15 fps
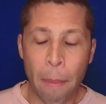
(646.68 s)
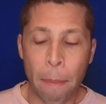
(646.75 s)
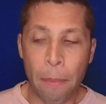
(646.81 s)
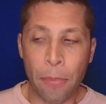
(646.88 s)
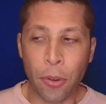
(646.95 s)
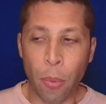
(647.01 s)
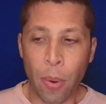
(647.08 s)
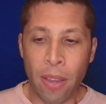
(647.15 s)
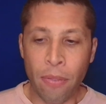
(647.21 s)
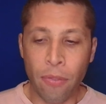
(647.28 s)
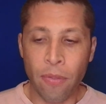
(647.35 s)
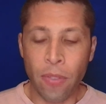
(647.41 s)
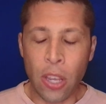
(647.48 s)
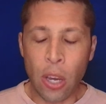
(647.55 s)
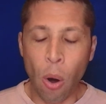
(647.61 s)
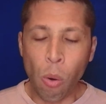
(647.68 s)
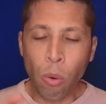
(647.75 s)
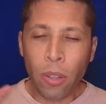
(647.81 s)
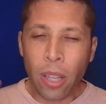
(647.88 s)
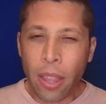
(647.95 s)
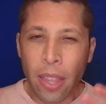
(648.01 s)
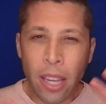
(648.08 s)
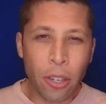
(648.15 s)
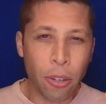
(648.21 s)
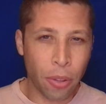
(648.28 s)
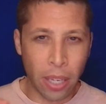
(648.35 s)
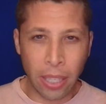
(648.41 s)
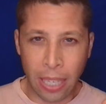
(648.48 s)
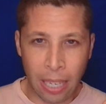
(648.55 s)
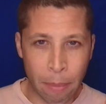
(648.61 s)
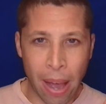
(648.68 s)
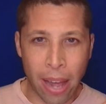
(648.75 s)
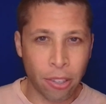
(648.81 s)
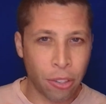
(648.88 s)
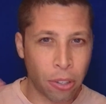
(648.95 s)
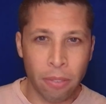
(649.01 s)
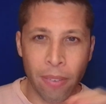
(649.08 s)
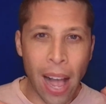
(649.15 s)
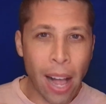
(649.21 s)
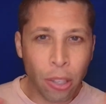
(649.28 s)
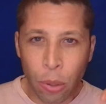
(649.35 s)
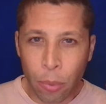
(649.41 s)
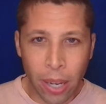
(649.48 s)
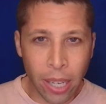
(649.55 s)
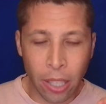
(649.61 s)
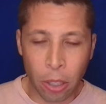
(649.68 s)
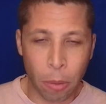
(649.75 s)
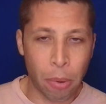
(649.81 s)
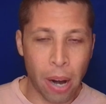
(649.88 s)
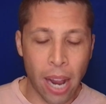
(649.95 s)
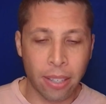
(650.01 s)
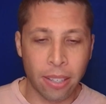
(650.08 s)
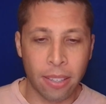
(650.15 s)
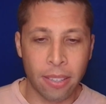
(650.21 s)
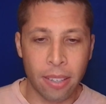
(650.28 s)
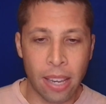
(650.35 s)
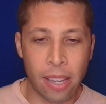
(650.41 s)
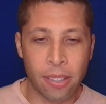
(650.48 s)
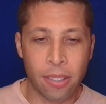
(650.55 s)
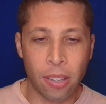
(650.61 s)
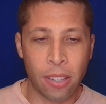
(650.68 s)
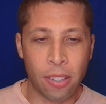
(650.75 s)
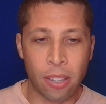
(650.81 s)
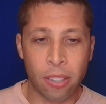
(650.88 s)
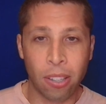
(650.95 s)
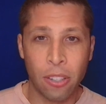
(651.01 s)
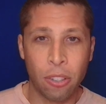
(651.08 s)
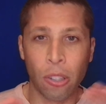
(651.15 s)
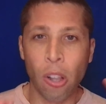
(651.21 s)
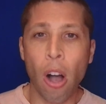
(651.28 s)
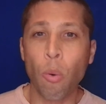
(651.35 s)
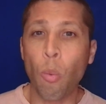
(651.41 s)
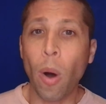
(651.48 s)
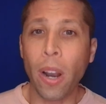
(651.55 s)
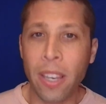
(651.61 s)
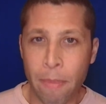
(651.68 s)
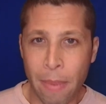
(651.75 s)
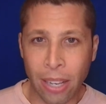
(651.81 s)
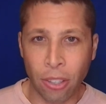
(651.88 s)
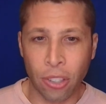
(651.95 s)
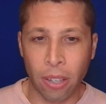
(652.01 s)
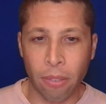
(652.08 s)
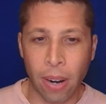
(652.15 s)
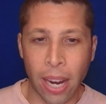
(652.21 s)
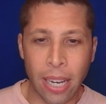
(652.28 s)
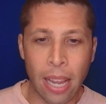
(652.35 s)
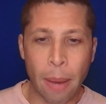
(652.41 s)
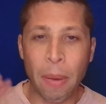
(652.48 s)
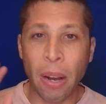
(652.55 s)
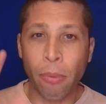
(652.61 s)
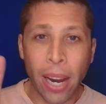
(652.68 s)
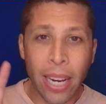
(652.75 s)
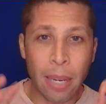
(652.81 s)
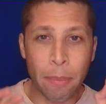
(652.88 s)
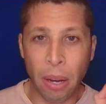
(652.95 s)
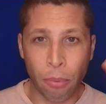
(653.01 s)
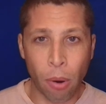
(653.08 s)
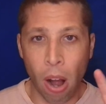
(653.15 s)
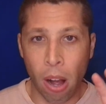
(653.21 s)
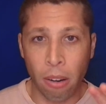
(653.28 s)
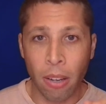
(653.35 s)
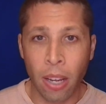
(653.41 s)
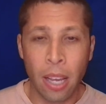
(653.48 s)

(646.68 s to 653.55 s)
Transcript: So if the only thing you're thinking about as you're evaluating your practice is, is, is along one dimension, right? Am I right? Am I wrong?